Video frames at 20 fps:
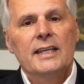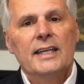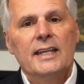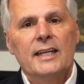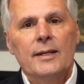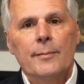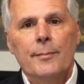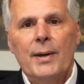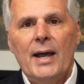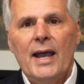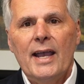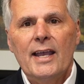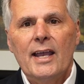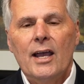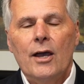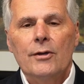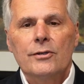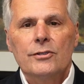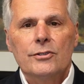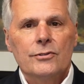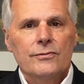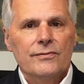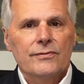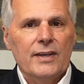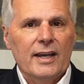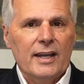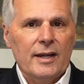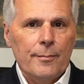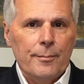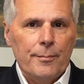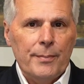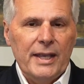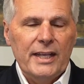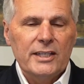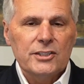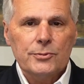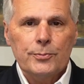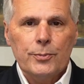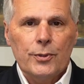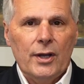In a buyout, you've got a
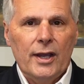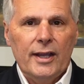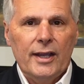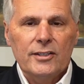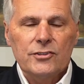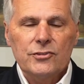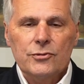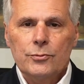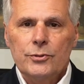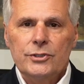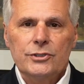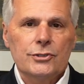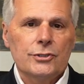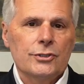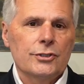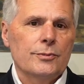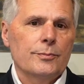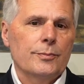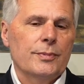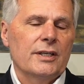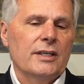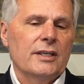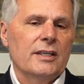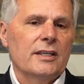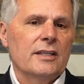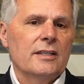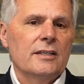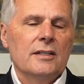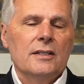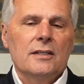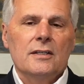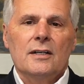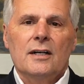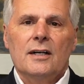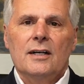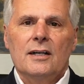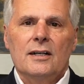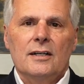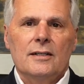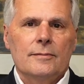base price, which could be,
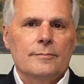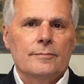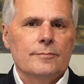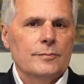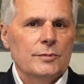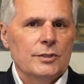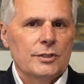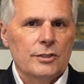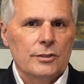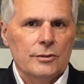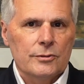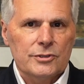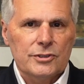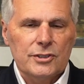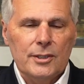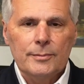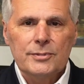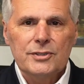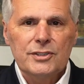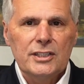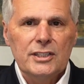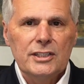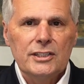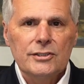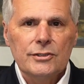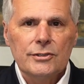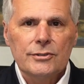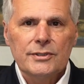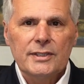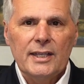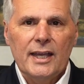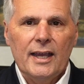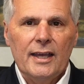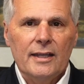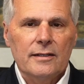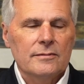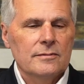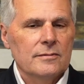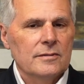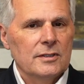uh, you know, some senior
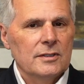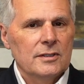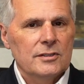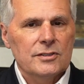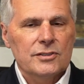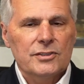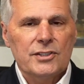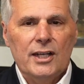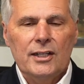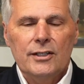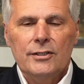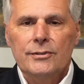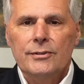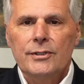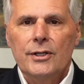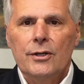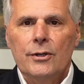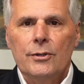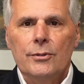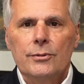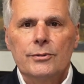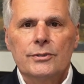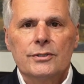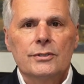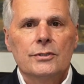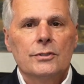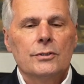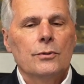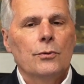debt, seller note,